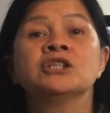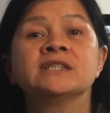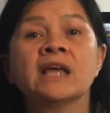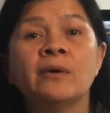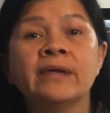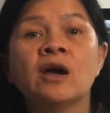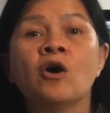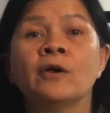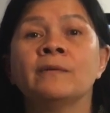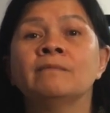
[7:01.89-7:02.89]
is going
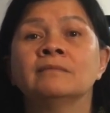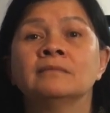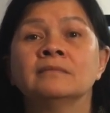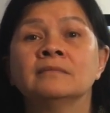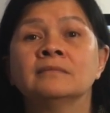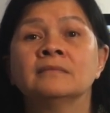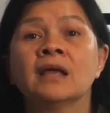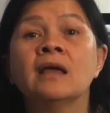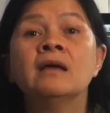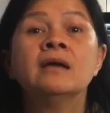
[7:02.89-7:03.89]
on,
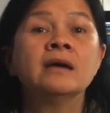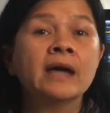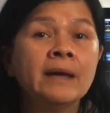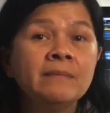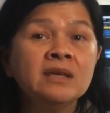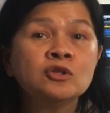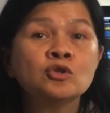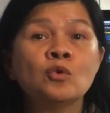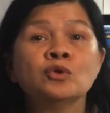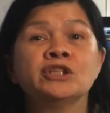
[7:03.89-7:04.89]
can be a
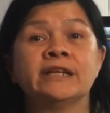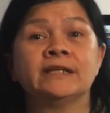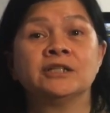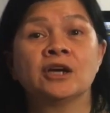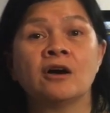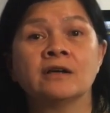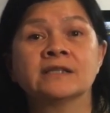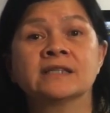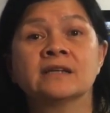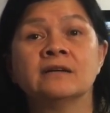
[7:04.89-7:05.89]
daunting
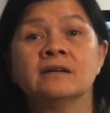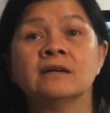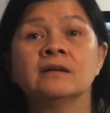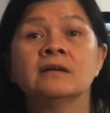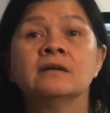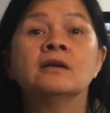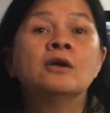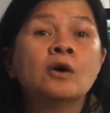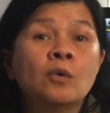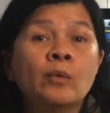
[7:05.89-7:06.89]
task,
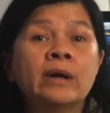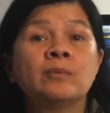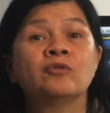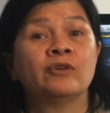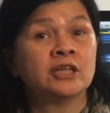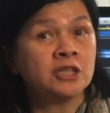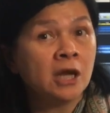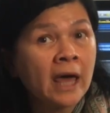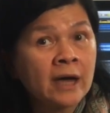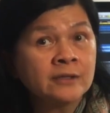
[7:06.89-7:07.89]
where a
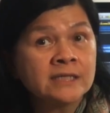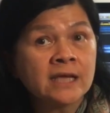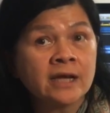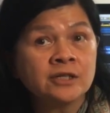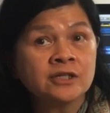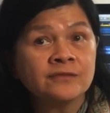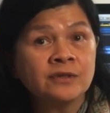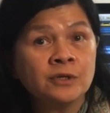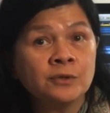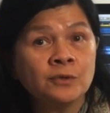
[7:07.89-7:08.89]
professional outsider's
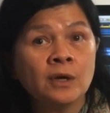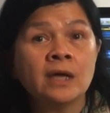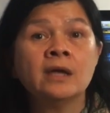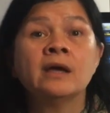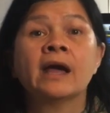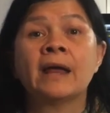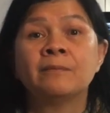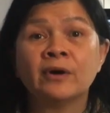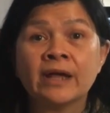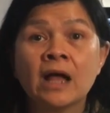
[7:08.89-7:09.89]
view can
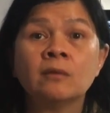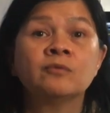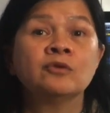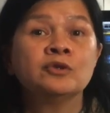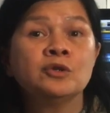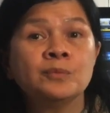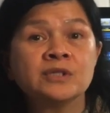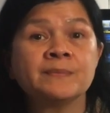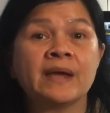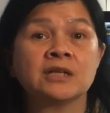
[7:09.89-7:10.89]
bring helpful new
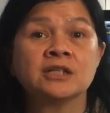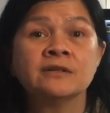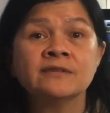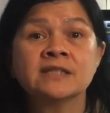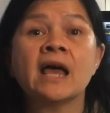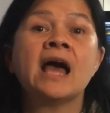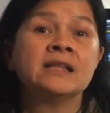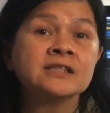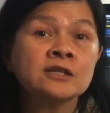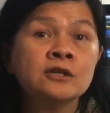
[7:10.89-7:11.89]
perspectives
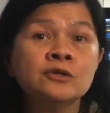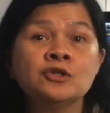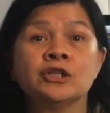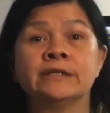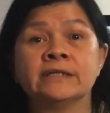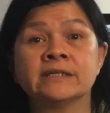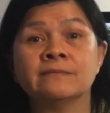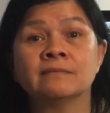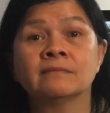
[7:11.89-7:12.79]
and solutions.